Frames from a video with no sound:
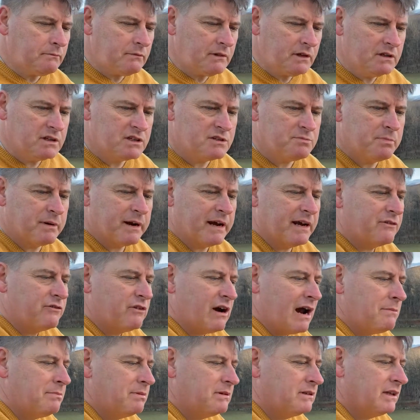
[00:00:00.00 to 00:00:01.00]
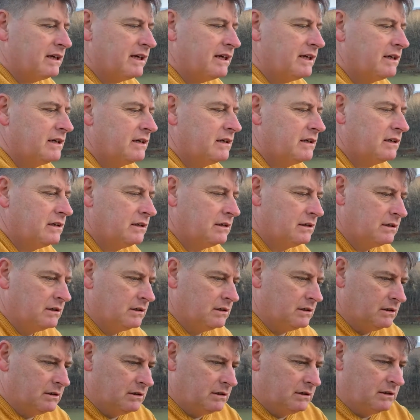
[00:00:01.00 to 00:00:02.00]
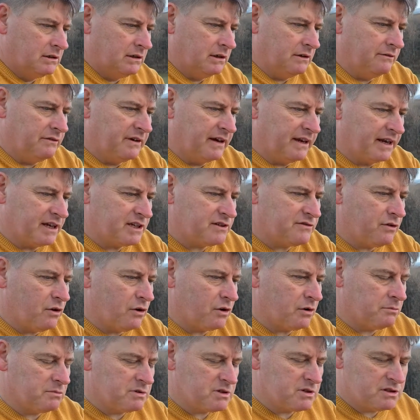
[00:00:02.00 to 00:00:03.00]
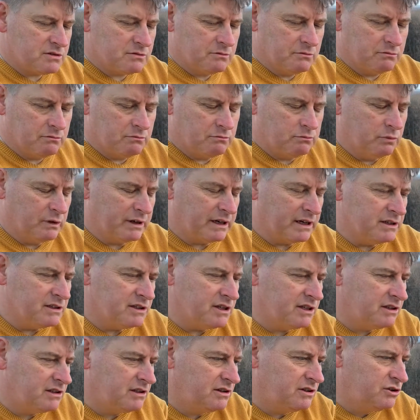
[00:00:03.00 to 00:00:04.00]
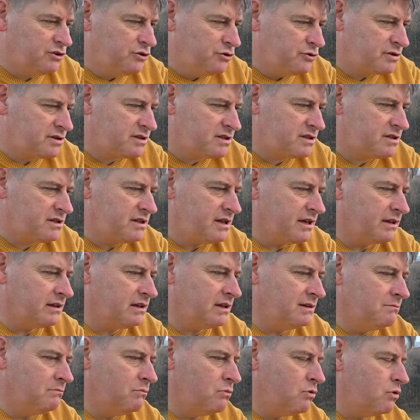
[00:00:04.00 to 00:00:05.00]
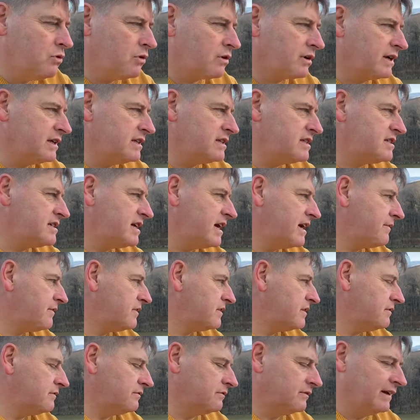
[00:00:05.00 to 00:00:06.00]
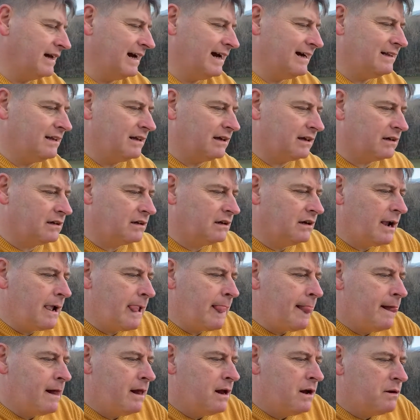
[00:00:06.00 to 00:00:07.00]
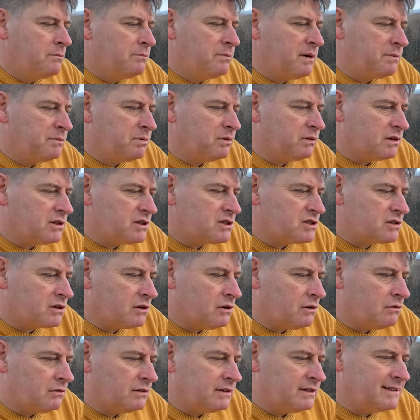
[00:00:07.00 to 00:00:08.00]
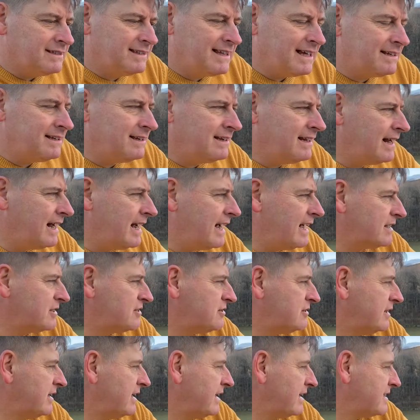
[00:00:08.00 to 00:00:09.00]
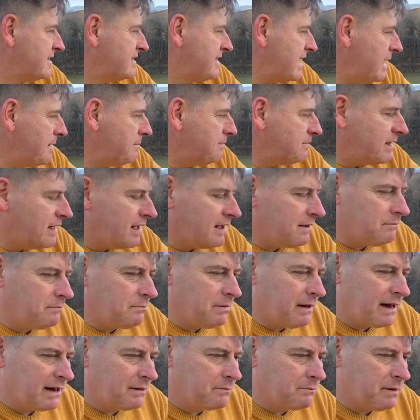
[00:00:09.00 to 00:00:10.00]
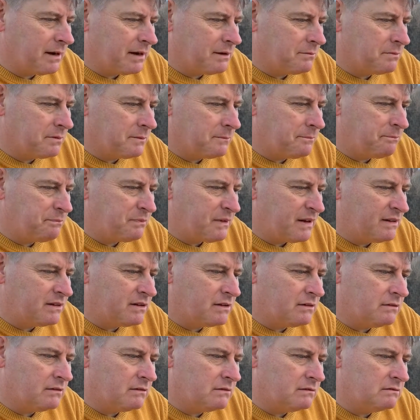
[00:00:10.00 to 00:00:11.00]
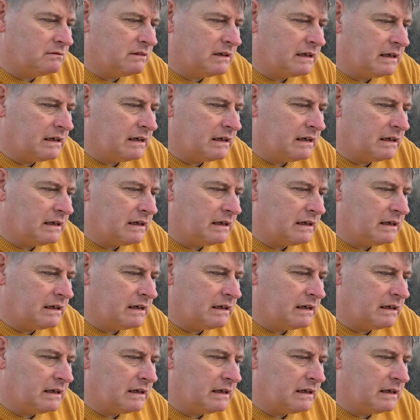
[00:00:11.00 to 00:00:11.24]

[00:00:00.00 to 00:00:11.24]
and spread rapidly in various forms. And we can deduce that the more conservative Gaelic people in Scotland didn't actually accept that bagpipe until